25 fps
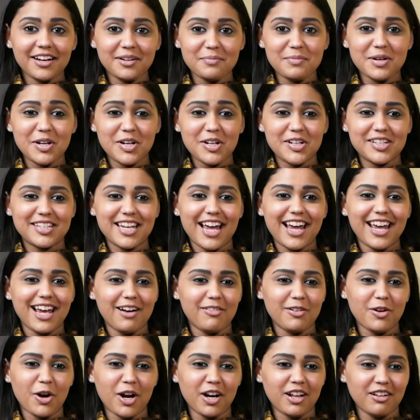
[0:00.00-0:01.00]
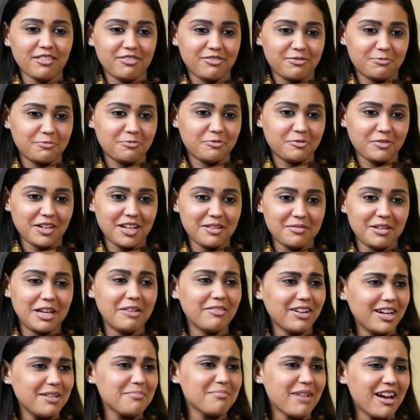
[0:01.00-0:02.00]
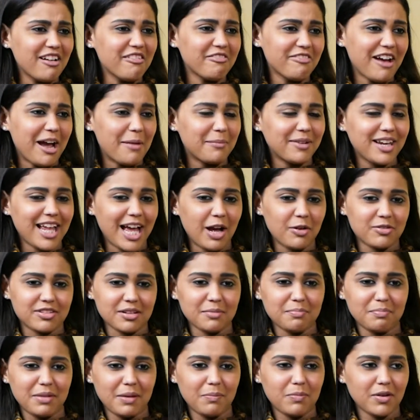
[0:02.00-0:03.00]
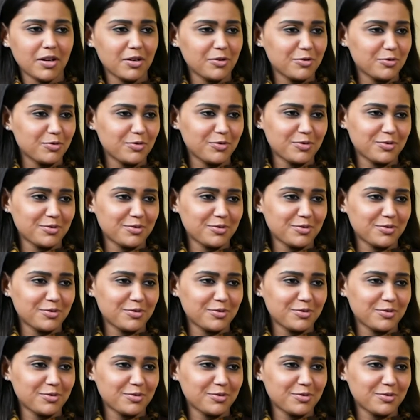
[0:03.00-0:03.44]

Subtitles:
Because I have a lot of, even in my family, I have some people